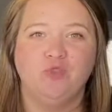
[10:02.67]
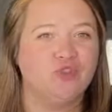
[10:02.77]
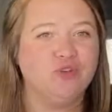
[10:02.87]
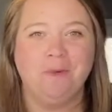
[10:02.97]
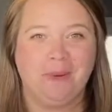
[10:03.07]

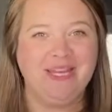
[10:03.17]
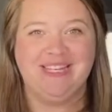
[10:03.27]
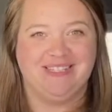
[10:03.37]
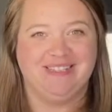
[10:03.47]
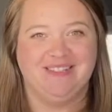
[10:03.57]
true
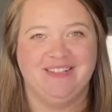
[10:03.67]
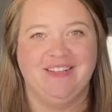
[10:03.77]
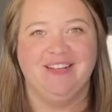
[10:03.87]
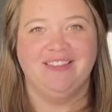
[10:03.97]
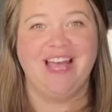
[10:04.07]
peace.
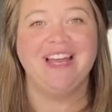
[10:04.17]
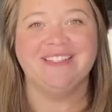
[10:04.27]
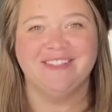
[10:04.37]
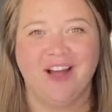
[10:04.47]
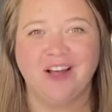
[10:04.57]
That
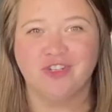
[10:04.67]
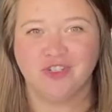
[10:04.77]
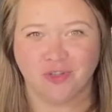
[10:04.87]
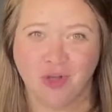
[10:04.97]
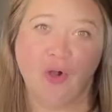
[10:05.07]
is not
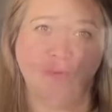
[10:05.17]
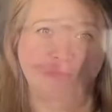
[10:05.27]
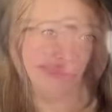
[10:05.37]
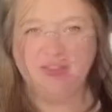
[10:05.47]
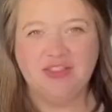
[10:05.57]
shalom.